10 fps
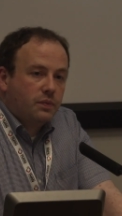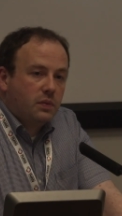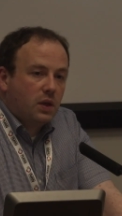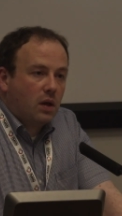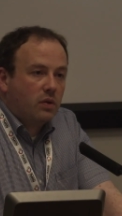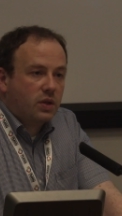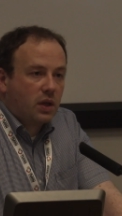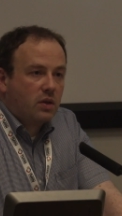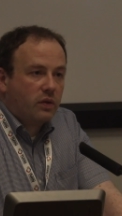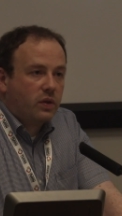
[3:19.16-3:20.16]
the
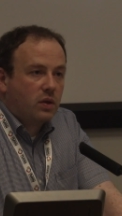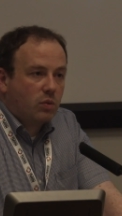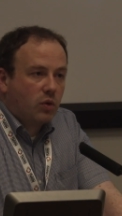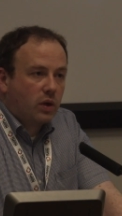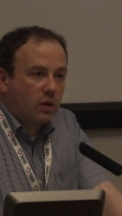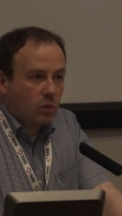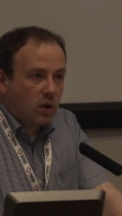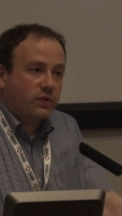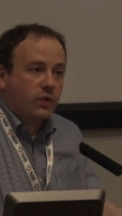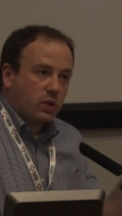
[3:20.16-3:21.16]
onset of the pneumonia
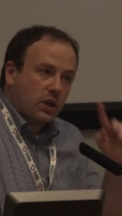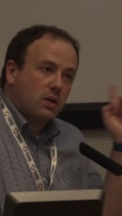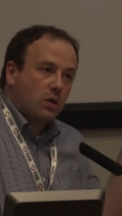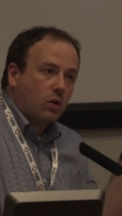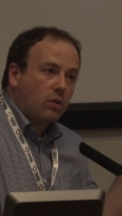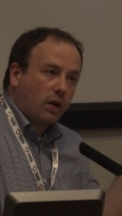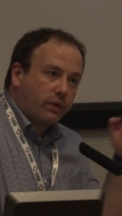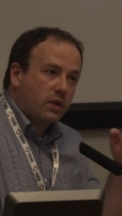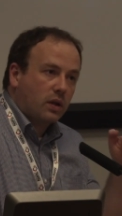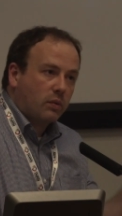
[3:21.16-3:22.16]
was 4 days ago,
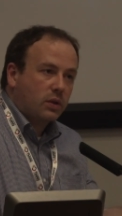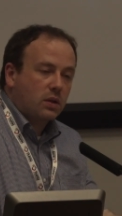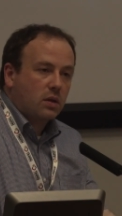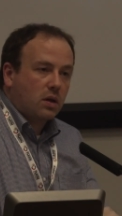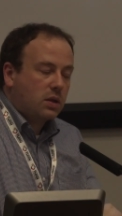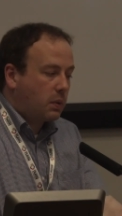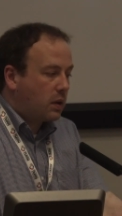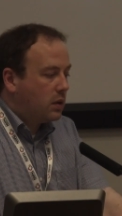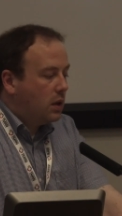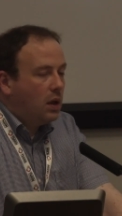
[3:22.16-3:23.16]
not the day they went into
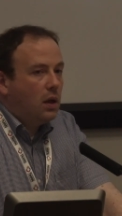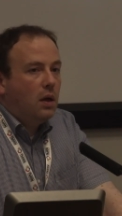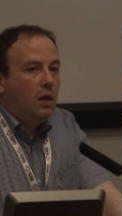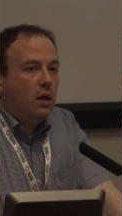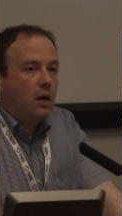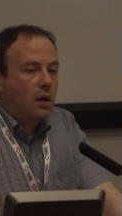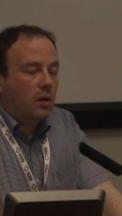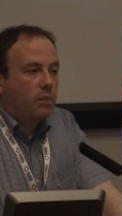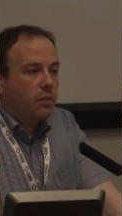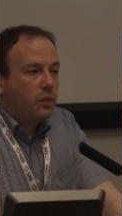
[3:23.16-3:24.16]
hospital.
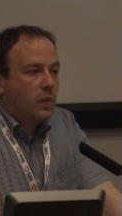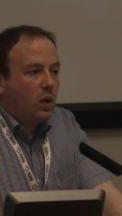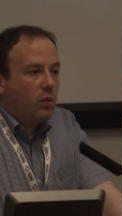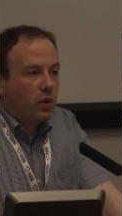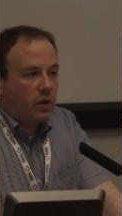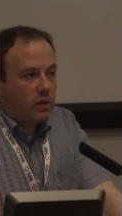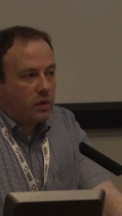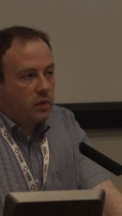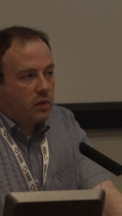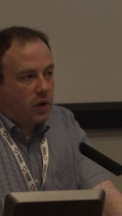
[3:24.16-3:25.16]
But
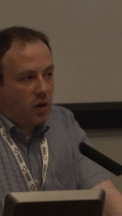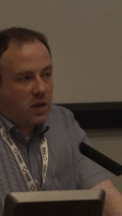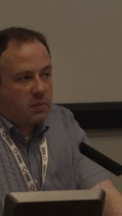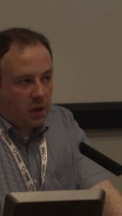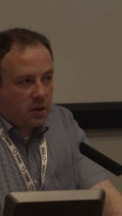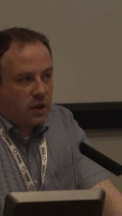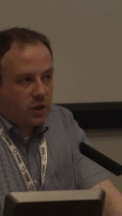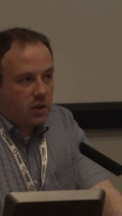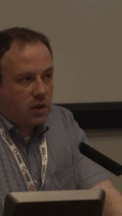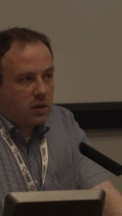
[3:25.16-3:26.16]
their
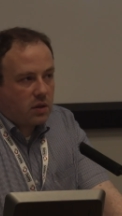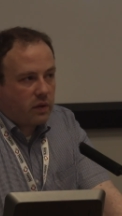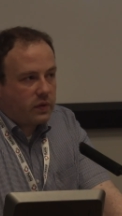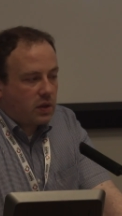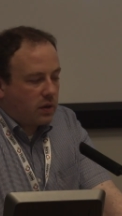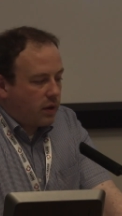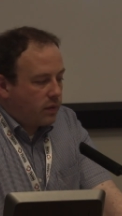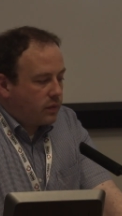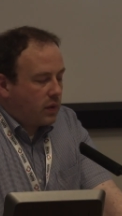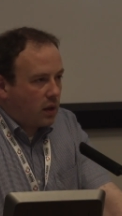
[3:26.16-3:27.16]
hospitalization date is obviously there.
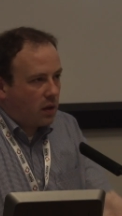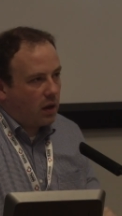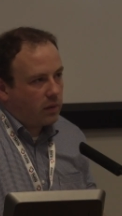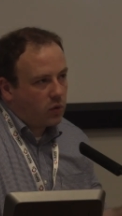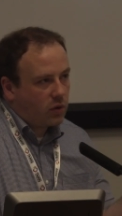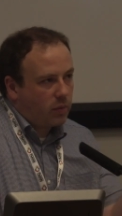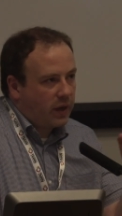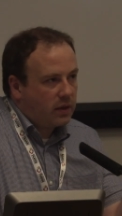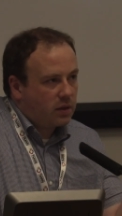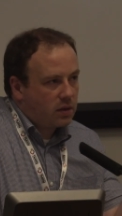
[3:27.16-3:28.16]
And I'm going to come
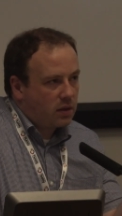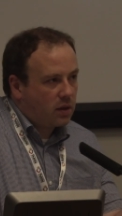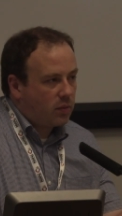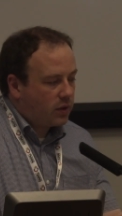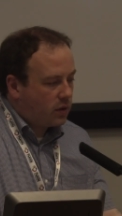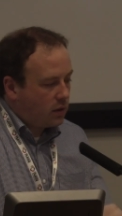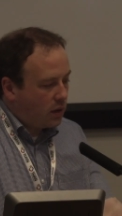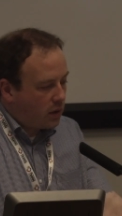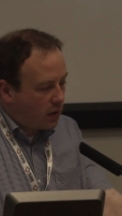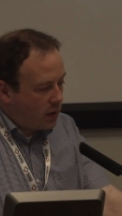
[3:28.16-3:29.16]
back to this a little bit
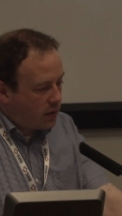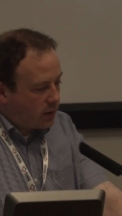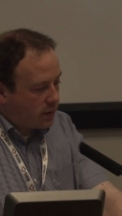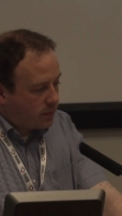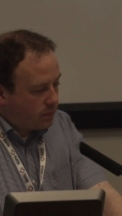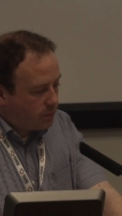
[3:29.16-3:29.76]
in the cases.